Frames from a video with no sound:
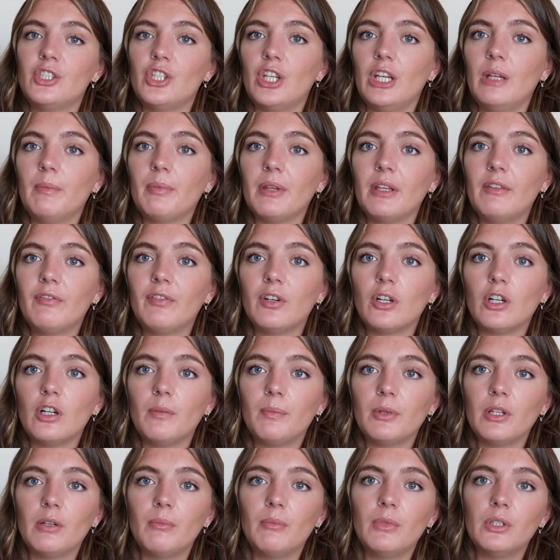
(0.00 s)
cheaply for a
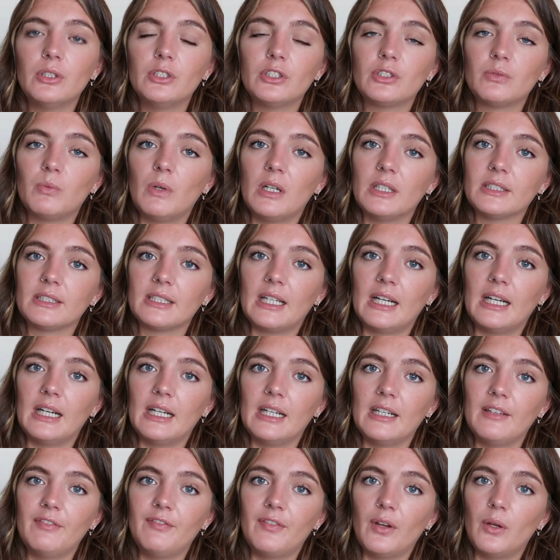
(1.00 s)
couple of months whilst
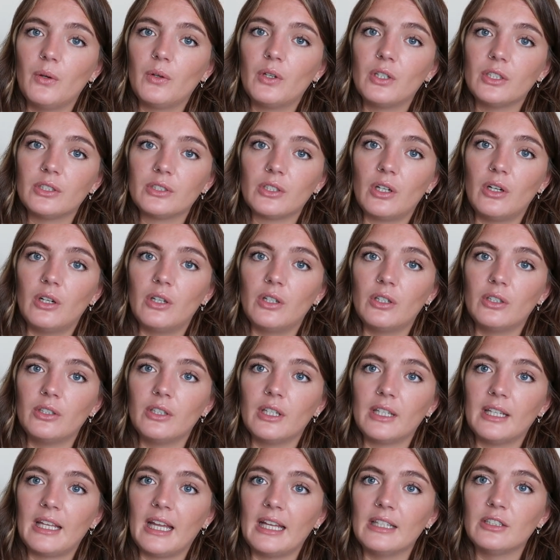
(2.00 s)
I focus
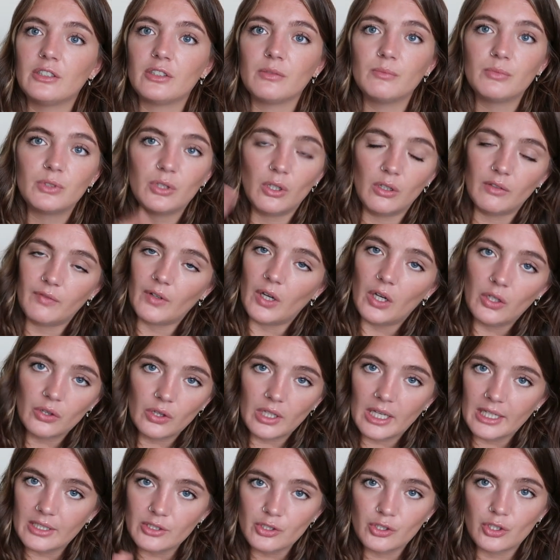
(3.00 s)
on getting some sort of
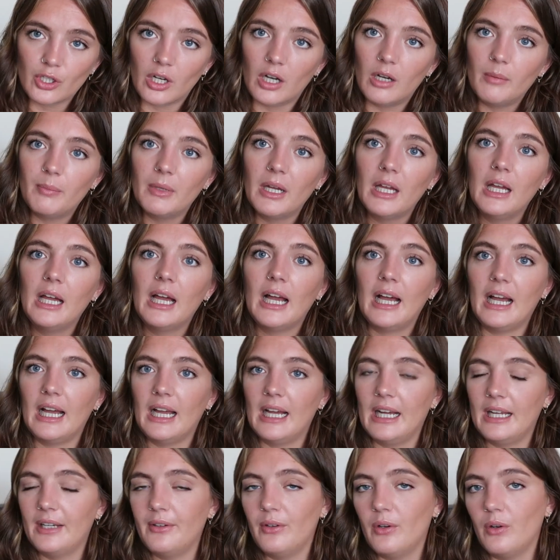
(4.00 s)
online job
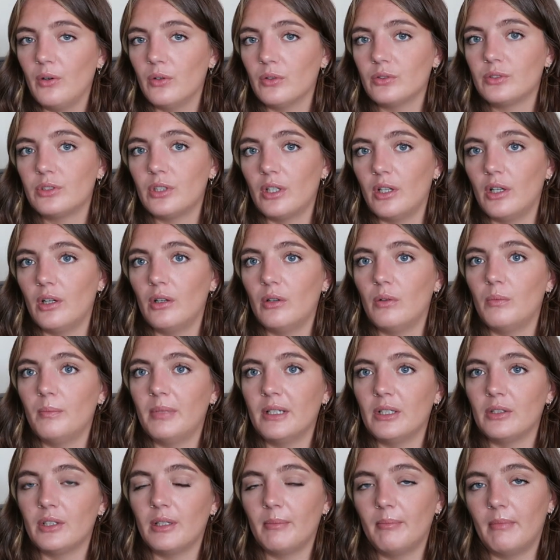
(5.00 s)
and also
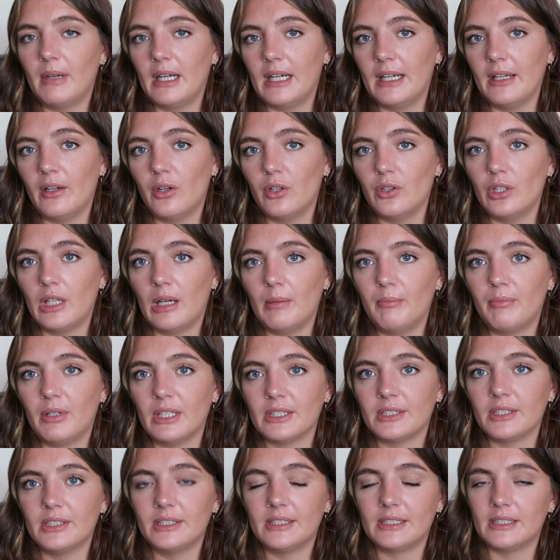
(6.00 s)
building my online
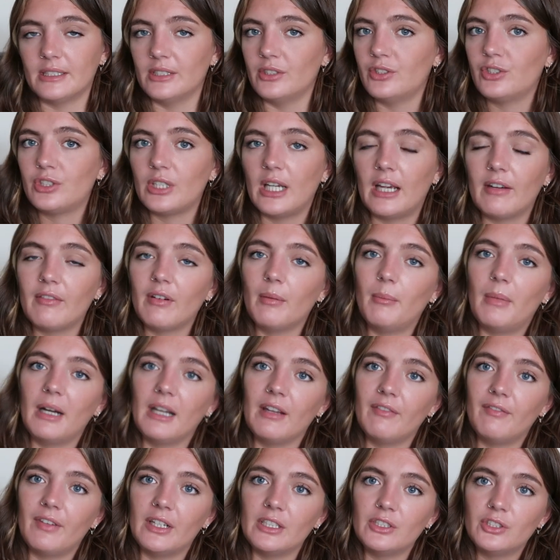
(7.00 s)
presence and sharing
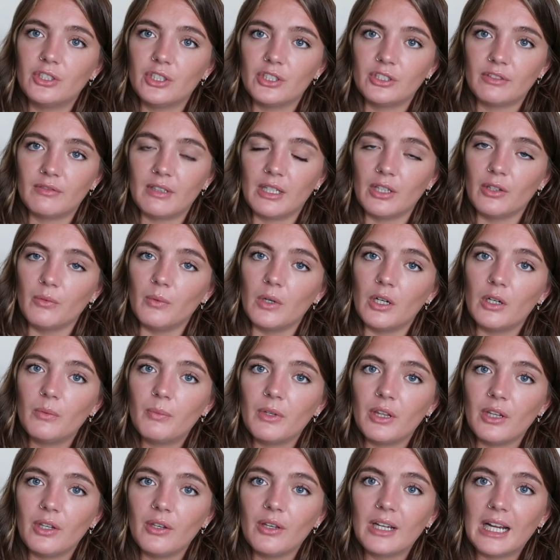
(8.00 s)
my adventures around the world
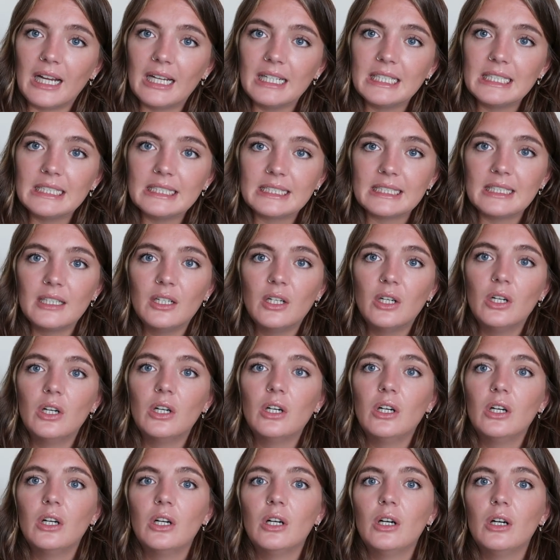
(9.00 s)
with you guys?
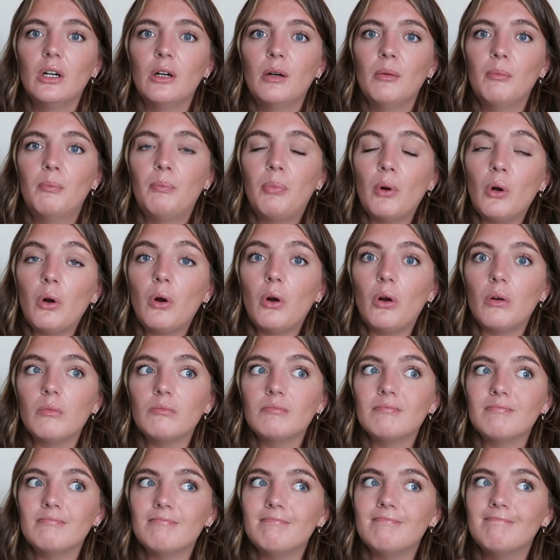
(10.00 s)
But
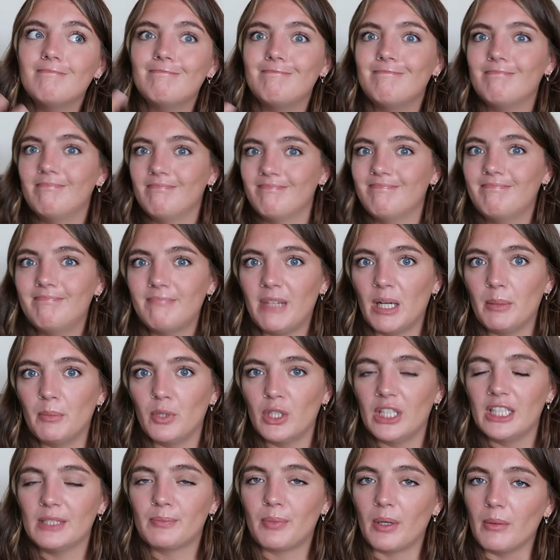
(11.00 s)
my
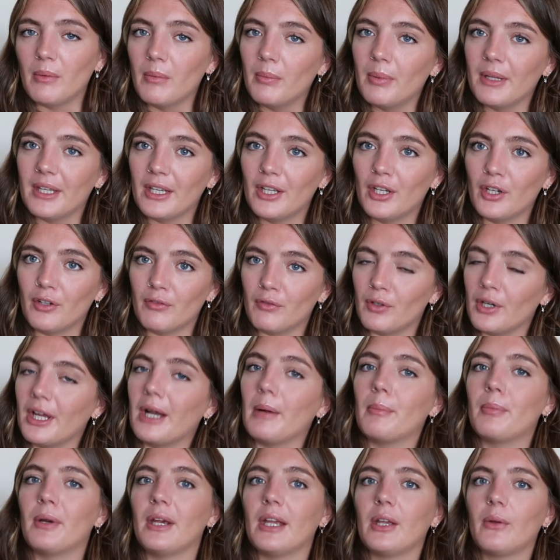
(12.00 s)
money's probably gonna run
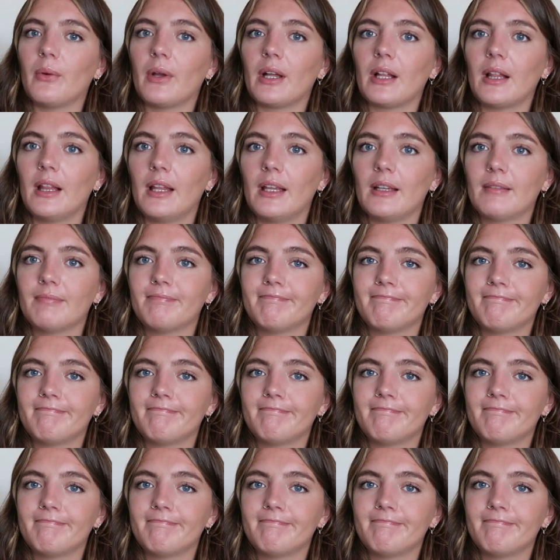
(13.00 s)
out pretty quickly.